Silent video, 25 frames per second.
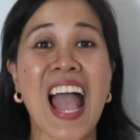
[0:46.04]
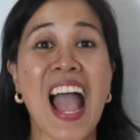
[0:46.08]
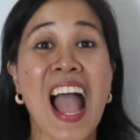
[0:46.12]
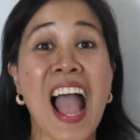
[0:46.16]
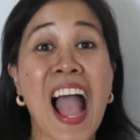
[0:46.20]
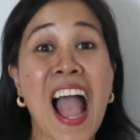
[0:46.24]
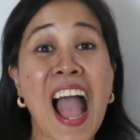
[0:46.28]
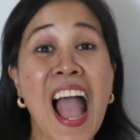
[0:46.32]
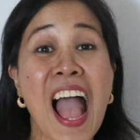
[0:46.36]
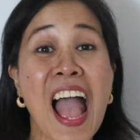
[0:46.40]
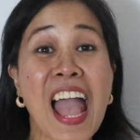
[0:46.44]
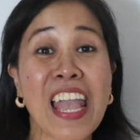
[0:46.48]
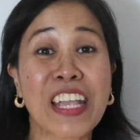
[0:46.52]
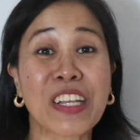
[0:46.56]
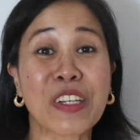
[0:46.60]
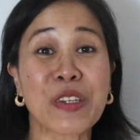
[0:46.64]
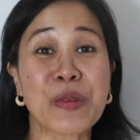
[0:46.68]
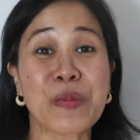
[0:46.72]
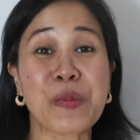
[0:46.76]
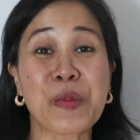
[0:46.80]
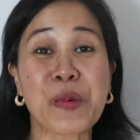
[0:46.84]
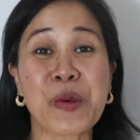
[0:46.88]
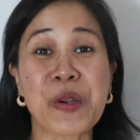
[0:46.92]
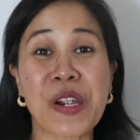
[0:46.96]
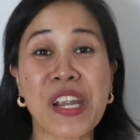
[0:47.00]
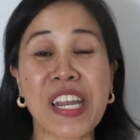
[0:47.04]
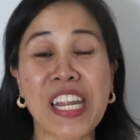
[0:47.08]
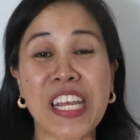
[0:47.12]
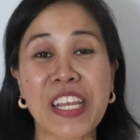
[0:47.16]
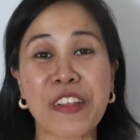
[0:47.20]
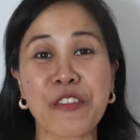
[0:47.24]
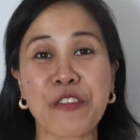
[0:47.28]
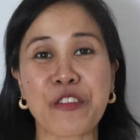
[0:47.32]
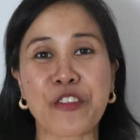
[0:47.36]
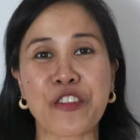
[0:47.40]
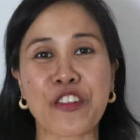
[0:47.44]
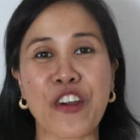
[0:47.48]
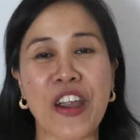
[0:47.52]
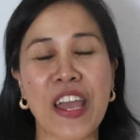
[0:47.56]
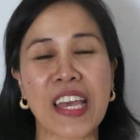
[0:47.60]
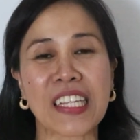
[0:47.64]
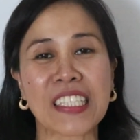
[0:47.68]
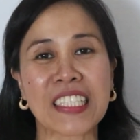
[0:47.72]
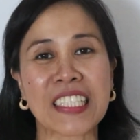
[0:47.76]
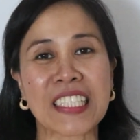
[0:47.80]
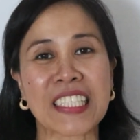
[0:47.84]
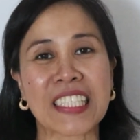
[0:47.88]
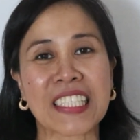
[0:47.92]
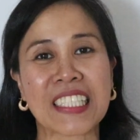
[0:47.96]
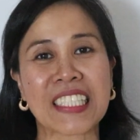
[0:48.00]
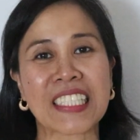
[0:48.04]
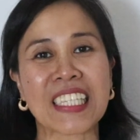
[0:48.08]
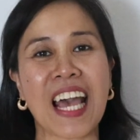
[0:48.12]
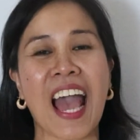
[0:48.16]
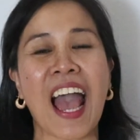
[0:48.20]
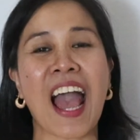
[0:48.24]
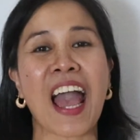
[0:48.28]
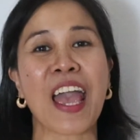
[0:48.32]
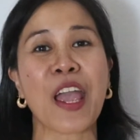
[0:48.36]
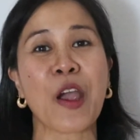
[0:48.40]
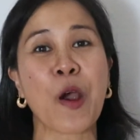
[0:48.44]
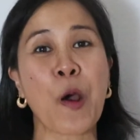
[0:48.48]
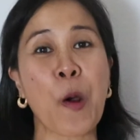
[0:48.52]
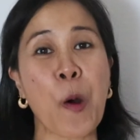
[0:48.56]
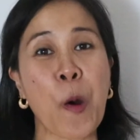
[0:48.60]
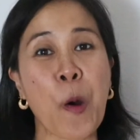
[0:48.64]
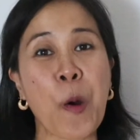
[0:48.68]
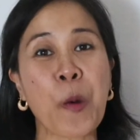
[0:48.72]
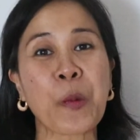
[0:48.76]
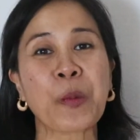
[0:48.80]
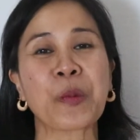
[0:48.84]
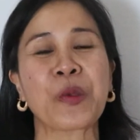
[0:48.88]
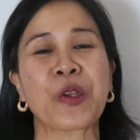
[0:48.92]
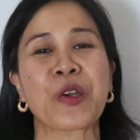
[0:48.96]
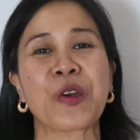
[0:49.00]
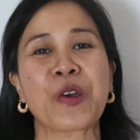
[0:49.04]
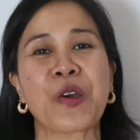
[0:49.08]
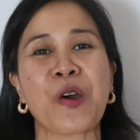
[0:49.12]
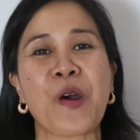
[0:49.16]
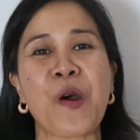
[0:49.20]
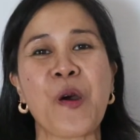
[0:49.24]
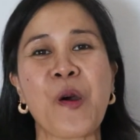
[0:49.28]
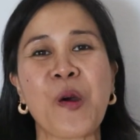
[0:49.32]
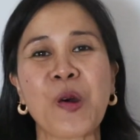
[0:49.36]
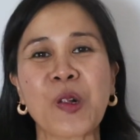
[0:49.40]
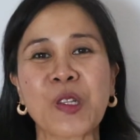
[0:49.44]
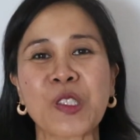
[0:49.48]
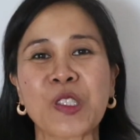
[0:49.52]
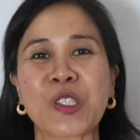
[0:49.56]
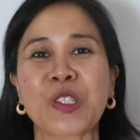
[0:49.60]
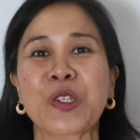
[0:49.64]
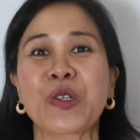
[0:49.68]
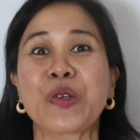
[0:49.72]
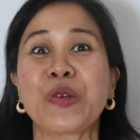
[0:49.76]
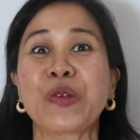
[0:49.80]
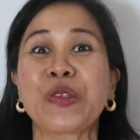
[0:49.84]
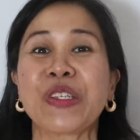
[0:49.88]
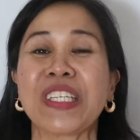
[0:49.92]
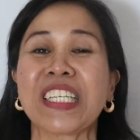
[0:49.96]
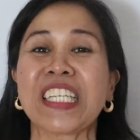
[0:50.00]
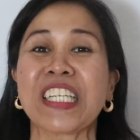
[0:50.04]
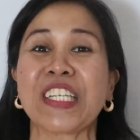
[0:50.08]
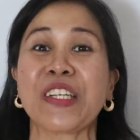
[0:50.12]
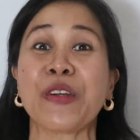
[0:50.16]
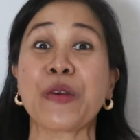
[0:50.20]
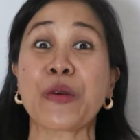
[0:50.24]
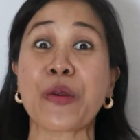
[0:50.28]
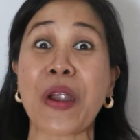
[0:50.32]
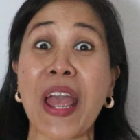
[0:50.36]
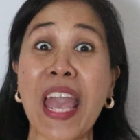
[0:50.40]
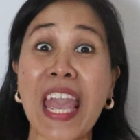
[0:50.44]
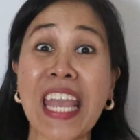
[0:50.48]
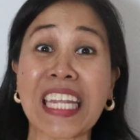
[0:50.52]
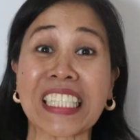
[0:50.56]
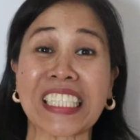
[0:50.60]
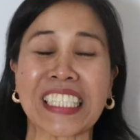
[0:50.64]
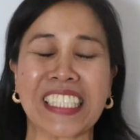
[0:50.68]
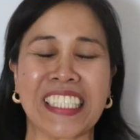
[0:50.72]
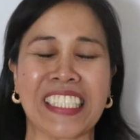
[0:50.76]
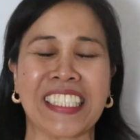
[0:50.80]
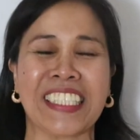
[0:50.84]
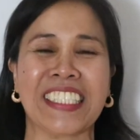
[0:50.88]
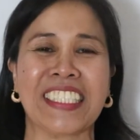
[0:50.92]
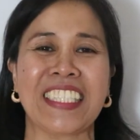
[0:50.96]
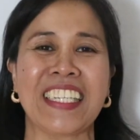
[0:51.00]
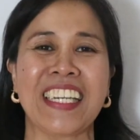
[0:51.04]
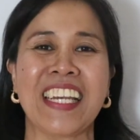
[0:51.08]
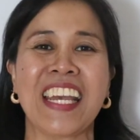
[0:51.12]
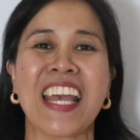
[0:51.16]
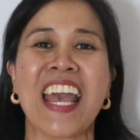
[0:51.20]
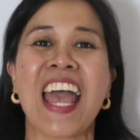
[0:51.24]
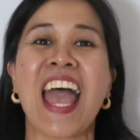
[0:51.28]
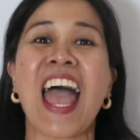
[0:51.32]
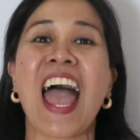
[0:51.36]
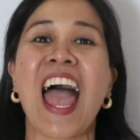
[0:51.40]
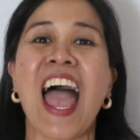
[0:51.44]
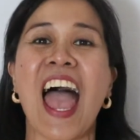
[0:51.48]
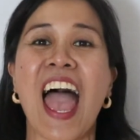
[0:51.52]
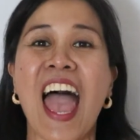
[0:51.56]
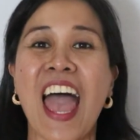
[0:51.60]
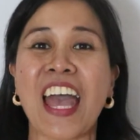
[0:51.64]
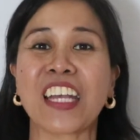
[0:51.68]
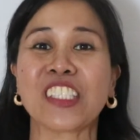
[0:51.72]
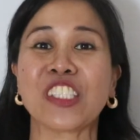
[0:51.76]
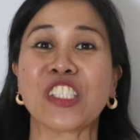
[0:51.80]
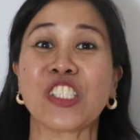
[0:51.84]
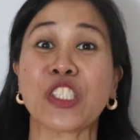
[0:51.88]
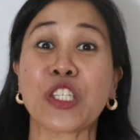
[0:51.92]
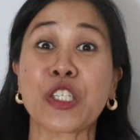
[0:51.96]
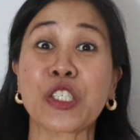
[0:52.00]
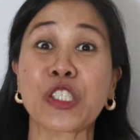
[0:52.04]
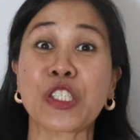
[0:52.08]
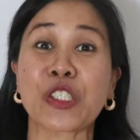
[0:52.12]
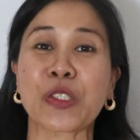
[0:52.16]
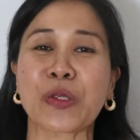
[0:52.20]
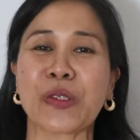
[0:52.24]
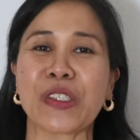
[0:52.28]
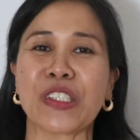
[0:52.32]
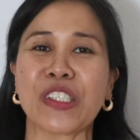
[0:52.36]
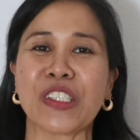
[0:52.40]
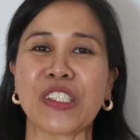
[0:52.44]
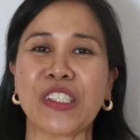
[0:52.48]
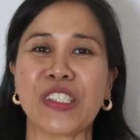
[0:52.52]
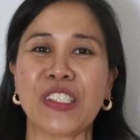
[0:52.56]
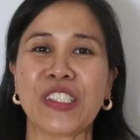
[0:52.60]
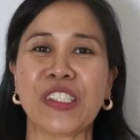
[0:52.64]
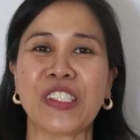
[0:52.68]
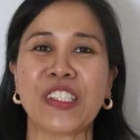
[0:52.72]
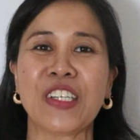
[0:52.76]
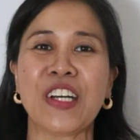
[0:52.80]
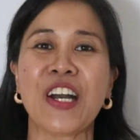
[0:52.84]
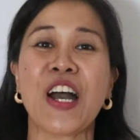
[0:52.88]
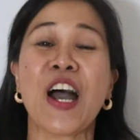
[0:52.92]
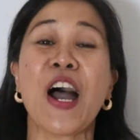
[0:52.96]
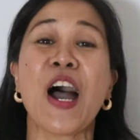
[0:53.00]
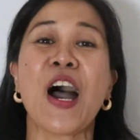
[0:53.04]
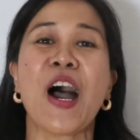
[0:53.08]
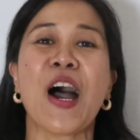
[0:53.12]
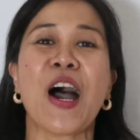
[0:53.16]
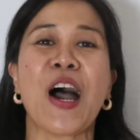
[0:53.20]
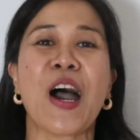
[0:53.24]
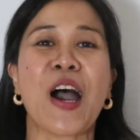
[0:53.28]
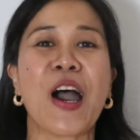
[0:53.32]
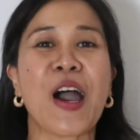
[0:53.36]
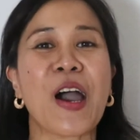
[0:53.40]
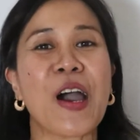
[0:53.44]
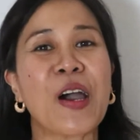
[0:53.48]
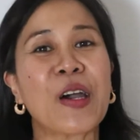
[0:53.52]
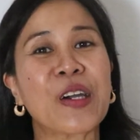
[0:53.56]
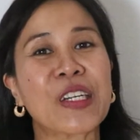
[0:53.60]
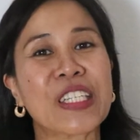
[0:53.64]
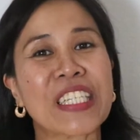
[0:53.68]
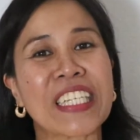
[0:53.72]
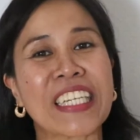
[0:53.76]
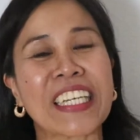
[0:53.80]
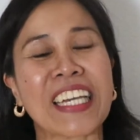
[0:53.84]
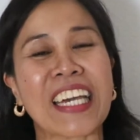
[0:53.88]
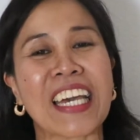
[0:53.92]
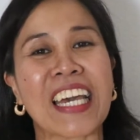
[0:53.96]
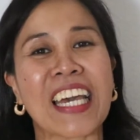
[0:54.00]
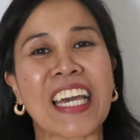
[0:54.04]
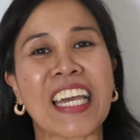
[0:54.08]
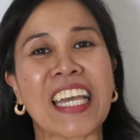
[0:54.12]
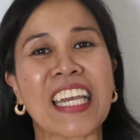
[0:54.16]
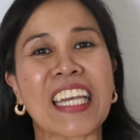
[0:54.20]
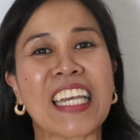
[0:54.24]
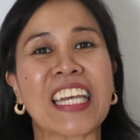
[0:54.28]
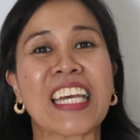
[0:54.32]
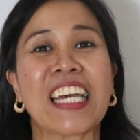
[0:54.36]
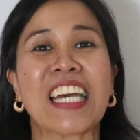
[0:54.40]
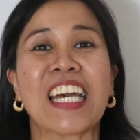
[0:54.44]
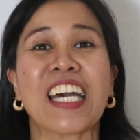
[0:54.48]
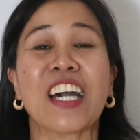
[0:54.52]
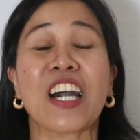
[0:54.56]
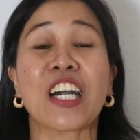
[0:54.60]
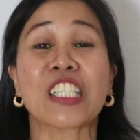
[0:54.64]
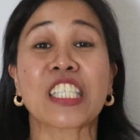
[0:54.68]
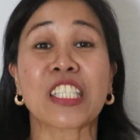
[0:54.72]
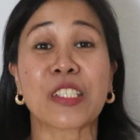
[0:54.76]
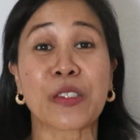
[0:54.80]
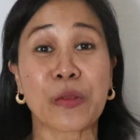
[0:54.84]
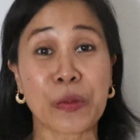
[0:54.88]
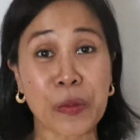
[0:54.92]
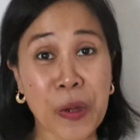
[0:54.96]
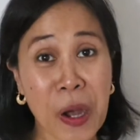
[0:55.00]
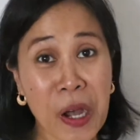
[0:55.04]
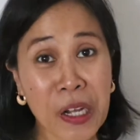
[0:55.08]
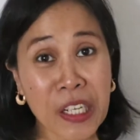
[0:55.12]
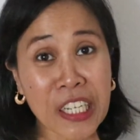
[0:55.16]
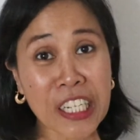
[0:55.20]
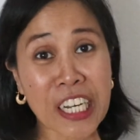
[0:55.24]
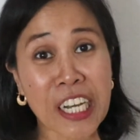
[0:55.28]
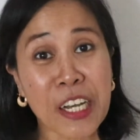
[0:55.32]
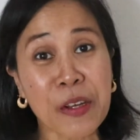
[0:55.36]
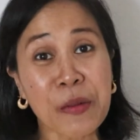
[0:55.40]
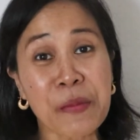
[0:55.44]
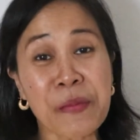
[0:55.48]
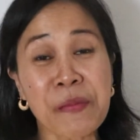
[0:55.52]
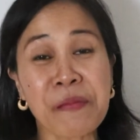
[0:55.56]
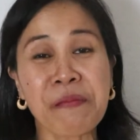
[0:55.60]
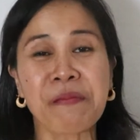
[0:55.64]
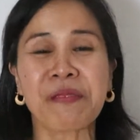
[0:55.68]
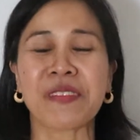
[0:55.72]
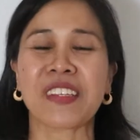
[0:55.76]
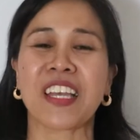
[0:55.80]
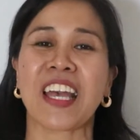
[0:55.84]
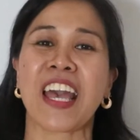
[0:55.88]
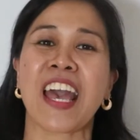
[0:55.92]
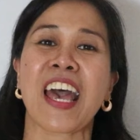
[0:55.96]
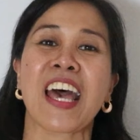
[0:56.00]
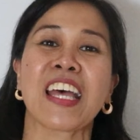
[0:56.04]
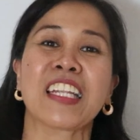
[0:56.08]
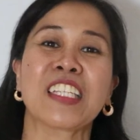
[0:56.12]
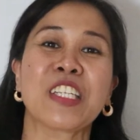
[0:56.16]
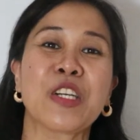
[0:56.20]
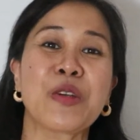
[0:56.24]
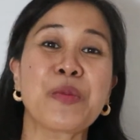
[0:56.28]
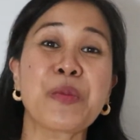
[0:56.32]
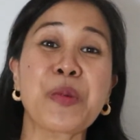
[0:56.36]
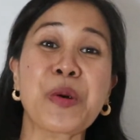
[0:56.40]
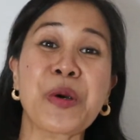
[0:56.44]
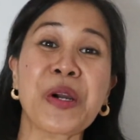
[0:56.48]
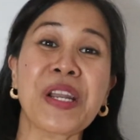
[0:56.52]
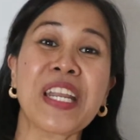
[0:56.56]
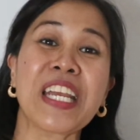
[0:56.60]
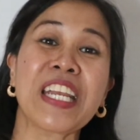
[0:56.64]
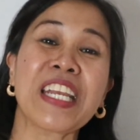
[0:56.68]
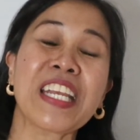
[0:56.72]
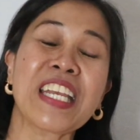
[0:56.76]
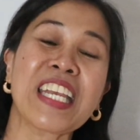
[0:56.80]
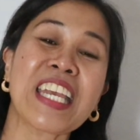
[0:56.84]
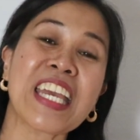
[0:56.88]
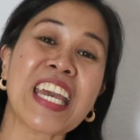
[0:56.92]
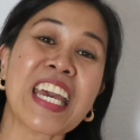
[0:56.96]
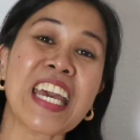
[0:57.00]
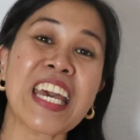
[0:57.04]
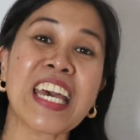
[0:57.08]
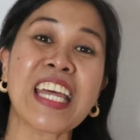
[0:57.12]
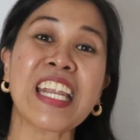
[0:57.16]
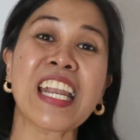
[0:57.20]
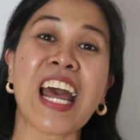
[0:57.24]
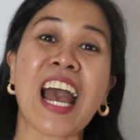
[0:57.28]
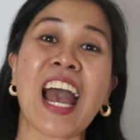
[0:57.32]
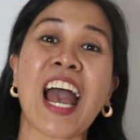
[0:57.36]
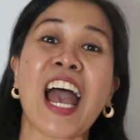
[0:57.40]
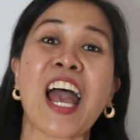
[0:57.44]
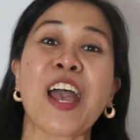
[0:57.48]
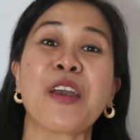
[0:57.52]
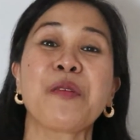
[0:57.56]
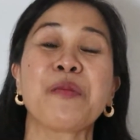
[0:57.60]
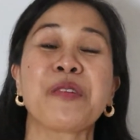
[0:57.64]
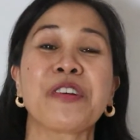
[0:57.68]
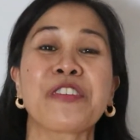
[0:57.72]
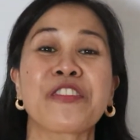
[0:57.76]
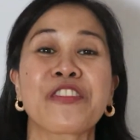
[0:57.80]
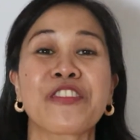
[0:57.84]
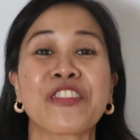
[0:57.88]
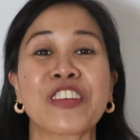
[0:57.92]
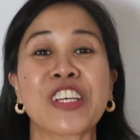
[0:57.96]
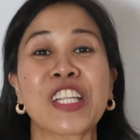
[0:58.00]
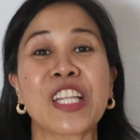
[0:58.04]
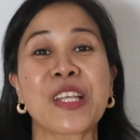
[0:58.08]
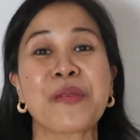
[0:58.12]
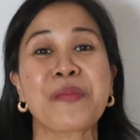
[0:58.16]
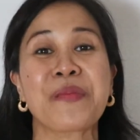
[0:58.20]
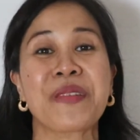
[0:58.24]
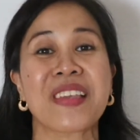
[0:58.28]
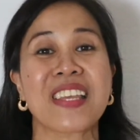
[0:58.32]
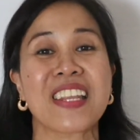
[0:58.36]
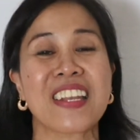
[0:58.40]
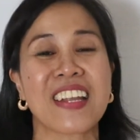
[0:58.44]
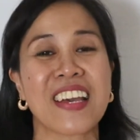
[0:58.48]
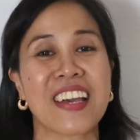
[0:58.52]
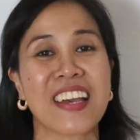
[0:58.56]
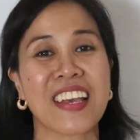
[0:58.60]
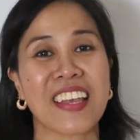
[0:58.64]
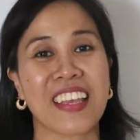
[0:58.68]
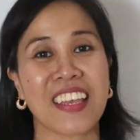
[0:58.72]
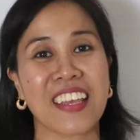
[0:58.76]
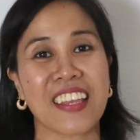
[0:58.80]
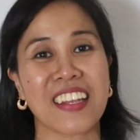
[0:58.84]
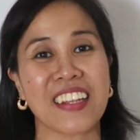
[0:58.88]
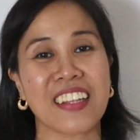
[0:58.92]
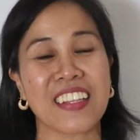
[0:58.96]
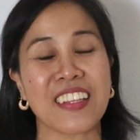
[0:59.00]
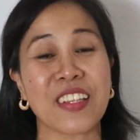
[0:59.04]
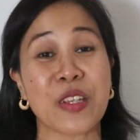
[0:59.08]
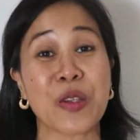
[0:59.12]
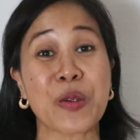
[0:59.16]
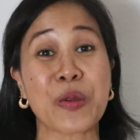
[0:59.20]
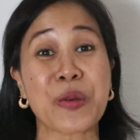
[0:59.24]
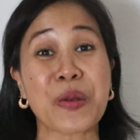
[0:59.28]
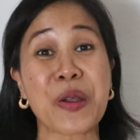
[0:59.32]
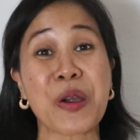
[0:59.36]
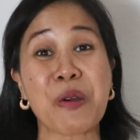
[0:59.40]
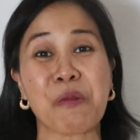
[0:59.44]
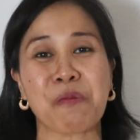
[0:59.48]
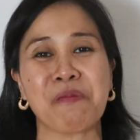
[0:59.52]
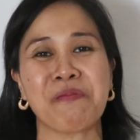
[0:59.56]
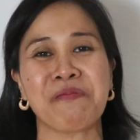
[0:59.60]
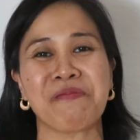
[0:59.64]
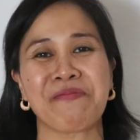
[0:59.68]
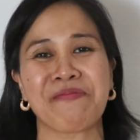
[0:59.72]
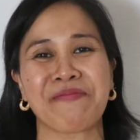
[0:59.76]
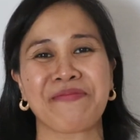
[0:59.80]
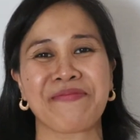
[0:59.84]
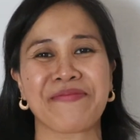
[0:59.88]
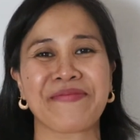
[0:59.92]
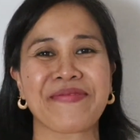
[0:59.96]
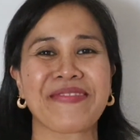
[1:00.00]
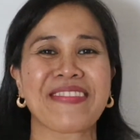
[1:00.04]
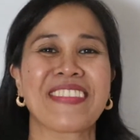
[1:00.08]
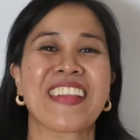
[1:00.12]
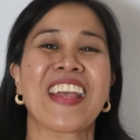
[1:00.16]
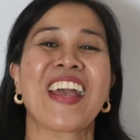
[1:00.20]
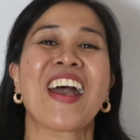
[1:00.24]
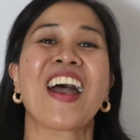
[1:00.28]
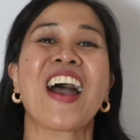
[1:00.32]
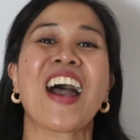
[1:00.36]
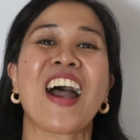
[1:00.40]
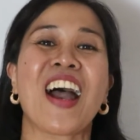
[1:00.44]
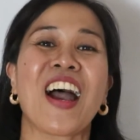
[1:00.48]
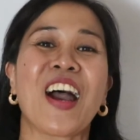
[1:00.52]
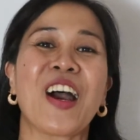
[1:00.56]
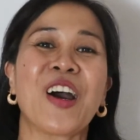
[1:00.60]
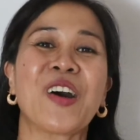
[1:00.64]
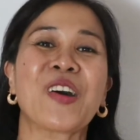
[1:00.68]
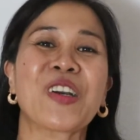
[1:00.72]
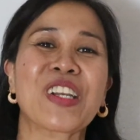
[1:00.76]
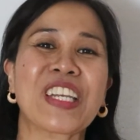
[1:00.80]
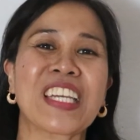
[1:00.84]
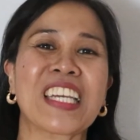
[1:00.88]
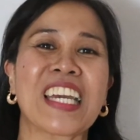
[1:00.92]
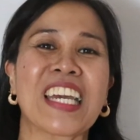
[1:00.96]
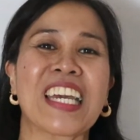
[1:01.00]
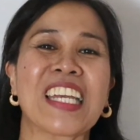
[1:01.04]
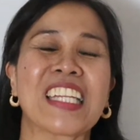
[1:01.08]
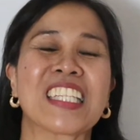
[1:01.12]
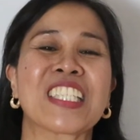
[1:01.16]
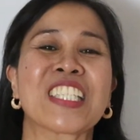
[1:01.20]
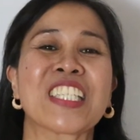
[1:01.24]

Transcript: Hi, good morning, friends. I hope you're all doing great as usual. Okay, welcome and good morning again. I'm a Filipina in Europe. Okay,